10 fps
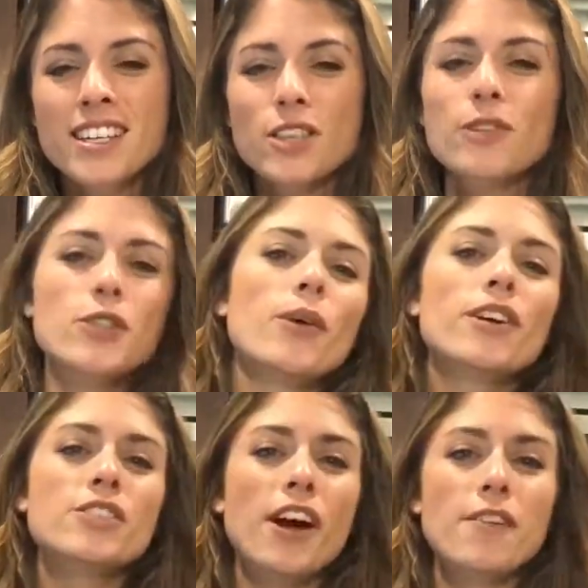Citrus
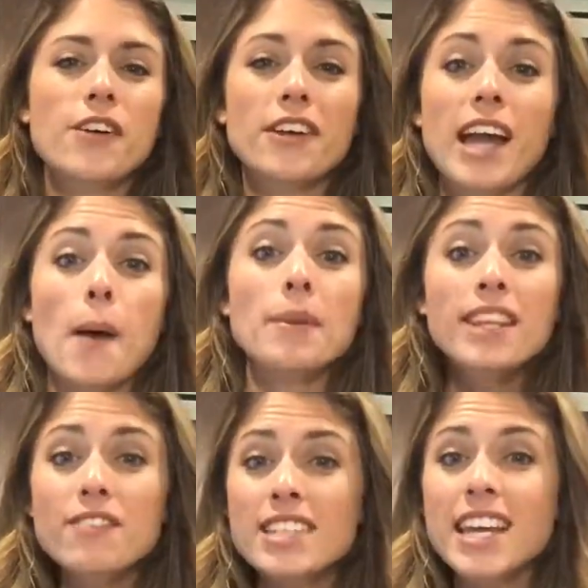oils are very
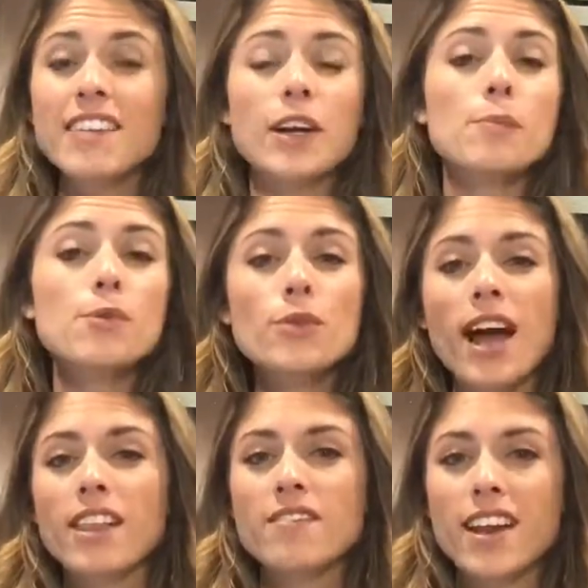uplifting, they're mood
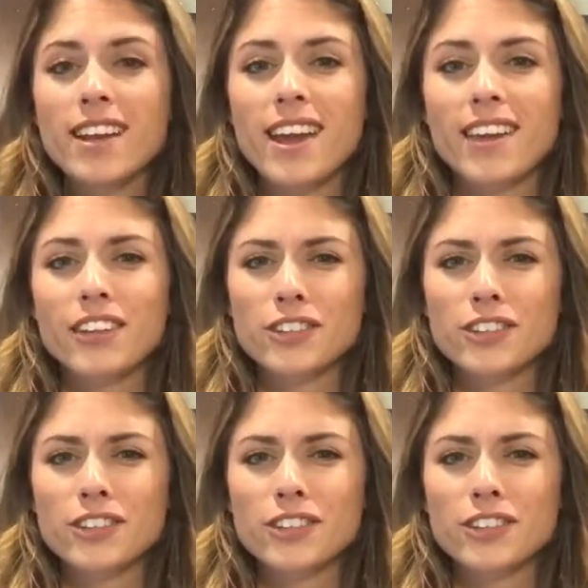elevating,